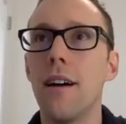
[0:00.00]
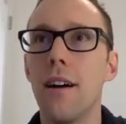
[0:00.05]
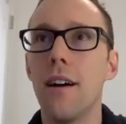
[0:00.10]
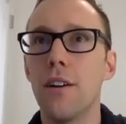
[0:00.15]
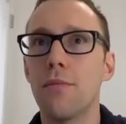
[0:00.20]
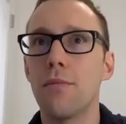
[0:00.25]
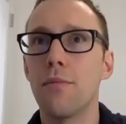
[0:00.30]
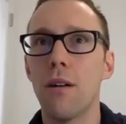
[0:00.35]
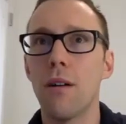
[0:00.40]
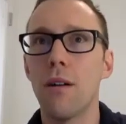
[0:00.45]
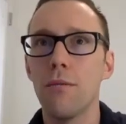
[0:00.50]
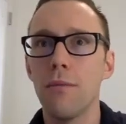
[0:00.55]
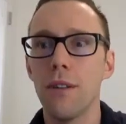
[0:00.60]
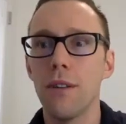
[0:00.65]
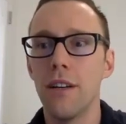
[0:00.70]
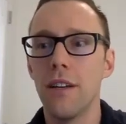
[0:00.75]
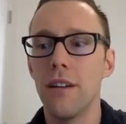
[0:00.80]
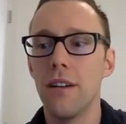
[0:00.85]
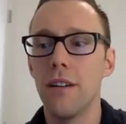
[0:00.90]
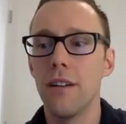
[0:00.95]
It's
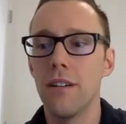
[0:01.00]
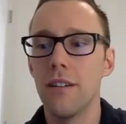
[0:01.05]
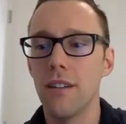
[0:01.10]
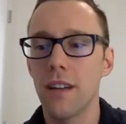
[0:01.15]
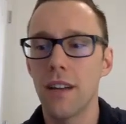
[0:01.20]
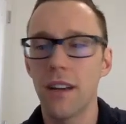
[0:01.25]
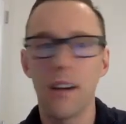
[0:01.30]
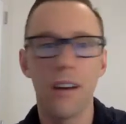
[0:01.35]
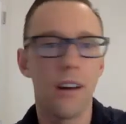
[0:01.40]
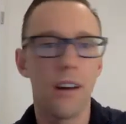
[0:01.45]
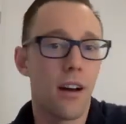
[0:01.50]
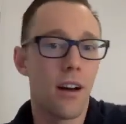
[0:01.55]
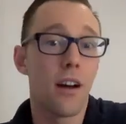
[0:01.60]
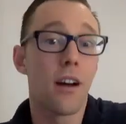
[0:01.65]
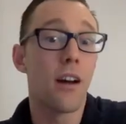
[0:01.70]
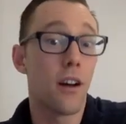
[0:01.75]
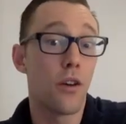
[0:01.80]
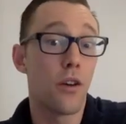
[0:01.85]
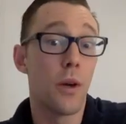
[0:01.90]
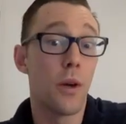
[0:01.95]
probably like
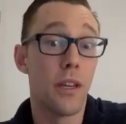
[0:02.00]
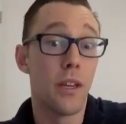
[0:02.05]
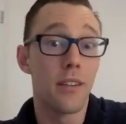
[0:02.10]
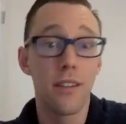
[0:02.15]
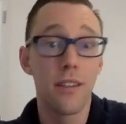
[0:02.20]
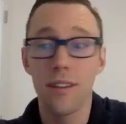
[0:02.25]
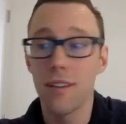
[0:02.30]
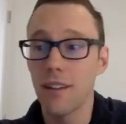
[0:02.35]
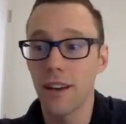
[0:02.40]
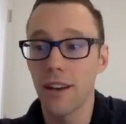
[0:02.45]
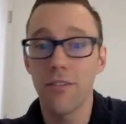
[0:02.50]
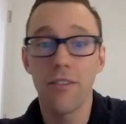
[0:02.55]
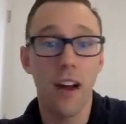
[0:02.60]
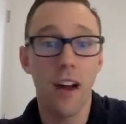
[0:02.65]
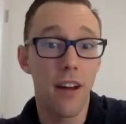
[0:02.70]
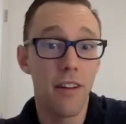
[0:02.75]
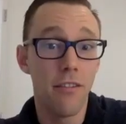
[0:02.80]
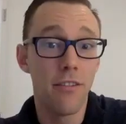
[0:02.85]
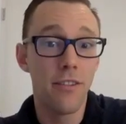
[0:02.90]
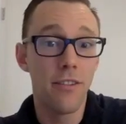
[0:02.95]
a quint, like
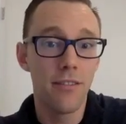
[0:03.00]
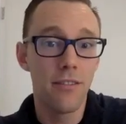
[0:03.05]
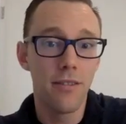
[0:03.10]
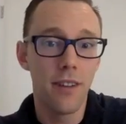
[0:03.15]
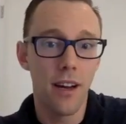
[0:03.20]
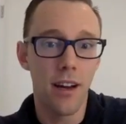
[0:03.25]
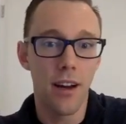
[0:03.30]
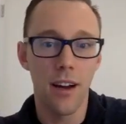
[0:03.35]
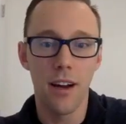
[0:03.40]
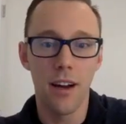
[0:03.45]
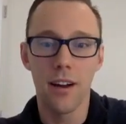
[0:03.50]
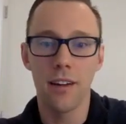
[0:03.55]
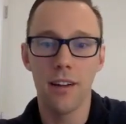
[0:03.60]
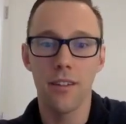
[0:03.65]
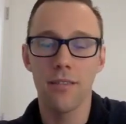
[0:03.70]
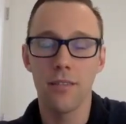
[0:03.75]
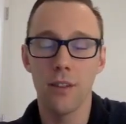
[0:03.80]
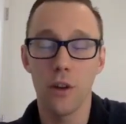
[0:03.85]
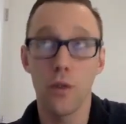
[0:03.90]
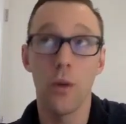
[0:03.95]
5
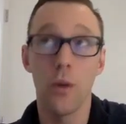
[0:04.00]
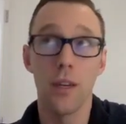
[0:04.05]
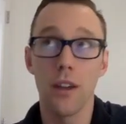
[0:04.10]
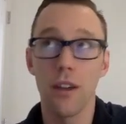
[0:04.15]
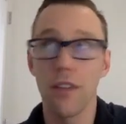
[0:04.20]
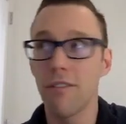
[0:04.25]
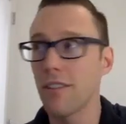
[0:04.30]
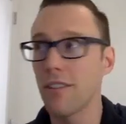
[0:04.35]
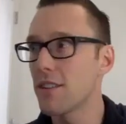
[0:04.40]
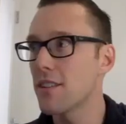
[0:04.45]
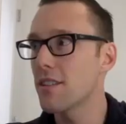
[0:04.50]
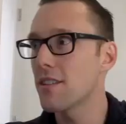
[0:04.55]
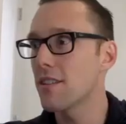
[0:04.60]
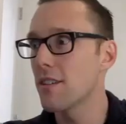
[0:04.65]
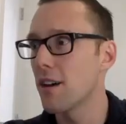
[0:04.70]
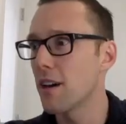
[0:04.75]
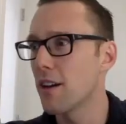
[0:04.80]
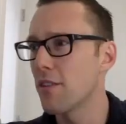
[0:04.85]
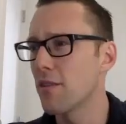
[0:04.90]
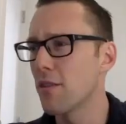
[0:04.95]
quintuffus.
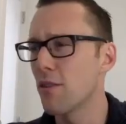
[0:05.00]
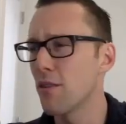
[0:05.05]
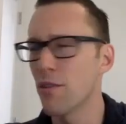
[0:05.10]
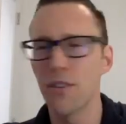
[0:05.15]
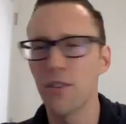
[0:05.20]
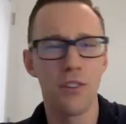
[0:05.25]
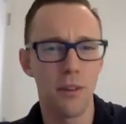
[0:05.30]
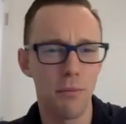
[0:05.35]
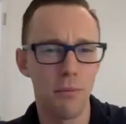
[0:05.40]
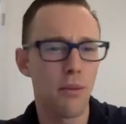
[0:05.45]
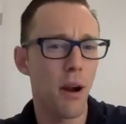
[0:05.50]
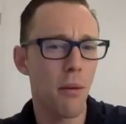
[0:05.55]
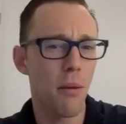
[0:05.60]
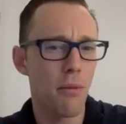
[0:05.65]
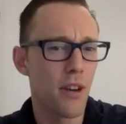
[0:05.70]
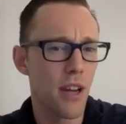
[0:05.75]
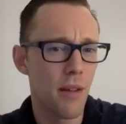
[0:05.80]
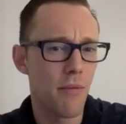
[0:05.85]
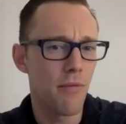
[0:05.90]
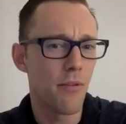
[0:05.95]
I don't know if there's a proper
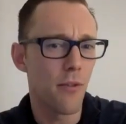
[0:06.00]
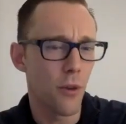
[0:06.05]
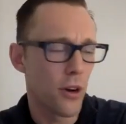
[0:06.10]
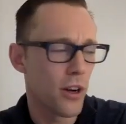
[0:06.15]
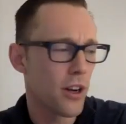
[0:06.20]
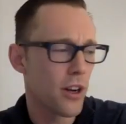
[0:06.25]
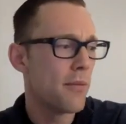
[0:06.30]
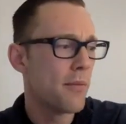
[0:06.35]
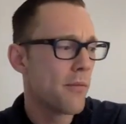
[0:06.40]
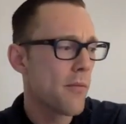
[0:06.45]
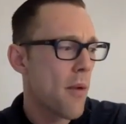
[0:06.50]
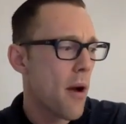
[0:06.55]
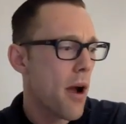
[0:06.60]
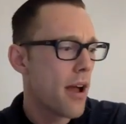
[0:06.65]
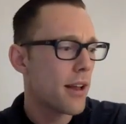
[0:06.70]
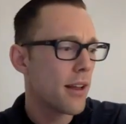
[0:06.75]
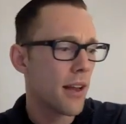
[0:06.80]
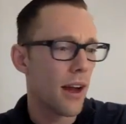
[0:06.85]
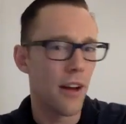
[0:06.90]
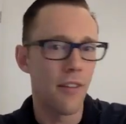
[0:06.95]
name for it.
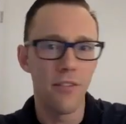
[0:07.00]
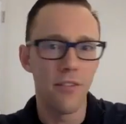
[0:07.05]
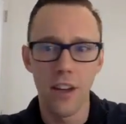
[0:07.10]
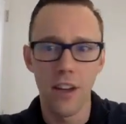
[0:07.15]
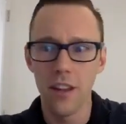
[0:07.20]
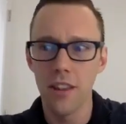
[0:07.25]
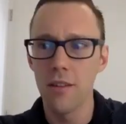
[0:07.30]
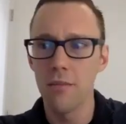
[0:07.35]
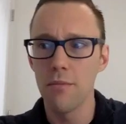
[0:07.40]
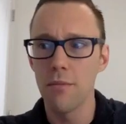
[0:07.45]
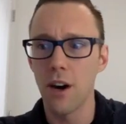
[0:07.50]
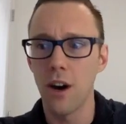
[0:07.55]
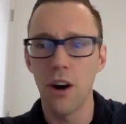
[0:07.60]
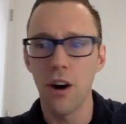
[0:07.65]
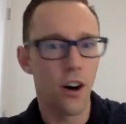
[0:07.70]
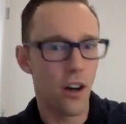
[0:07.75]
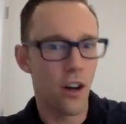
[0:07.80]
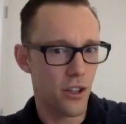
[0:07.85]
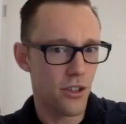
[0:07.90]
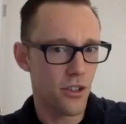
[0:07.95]
I've done them
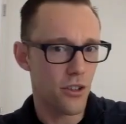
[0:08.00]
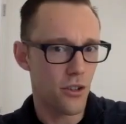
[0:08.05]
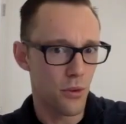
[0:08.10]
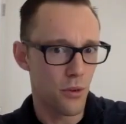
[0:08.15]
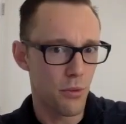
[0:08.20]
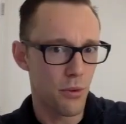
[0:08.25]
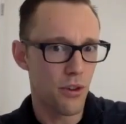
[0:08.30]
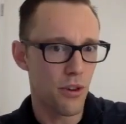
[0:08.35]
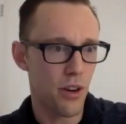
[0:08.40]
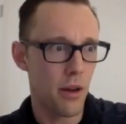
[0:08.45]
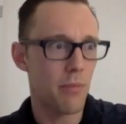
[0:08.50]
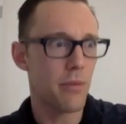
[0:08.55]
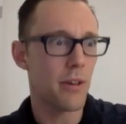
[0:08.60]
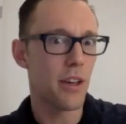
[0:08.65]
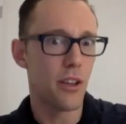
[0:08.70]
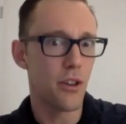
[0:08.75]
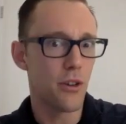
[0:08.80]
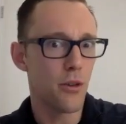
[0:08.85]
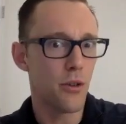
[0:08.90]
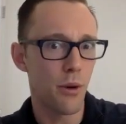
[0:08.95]
on super tramp
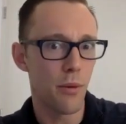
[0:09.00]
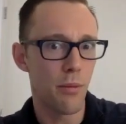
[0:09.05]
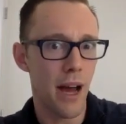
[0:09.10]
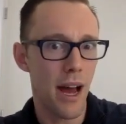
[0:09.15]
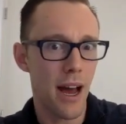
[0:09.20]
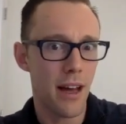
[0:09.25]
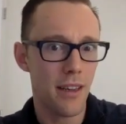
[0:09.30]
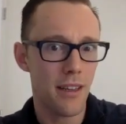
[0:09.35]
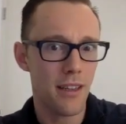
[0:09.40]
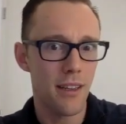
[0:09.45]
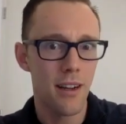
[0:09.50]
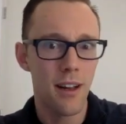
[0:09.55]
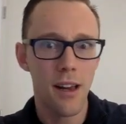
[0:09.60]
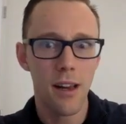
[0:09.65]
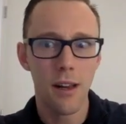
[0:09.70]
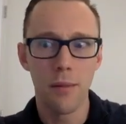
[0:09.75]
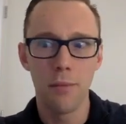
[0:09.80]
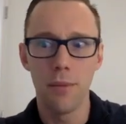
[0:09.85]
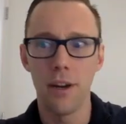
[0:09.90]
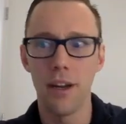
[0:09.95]
into a mat,
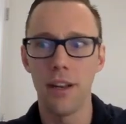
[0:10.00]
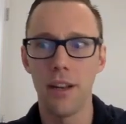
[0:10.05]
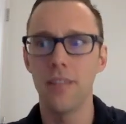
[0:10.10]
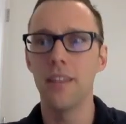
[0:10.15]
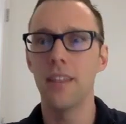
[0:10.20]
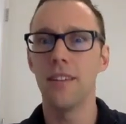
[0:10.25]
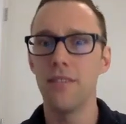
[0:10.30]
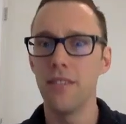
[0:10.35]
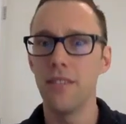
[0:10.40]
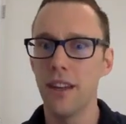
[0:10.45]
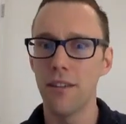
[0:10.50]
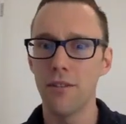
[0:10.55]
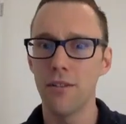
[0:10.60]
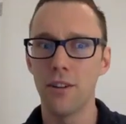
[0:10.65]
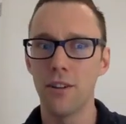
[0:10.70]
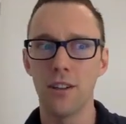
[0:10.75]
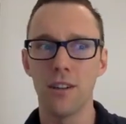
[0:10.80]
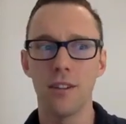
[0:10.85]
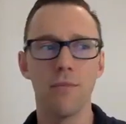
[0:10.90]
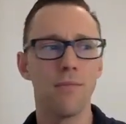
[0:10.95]
but they've
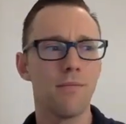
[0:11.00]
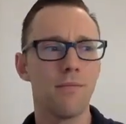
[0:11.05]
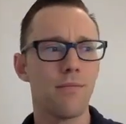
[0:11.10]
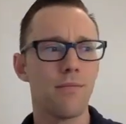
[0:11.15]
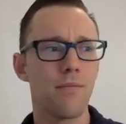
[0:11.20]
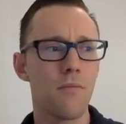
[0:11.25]
never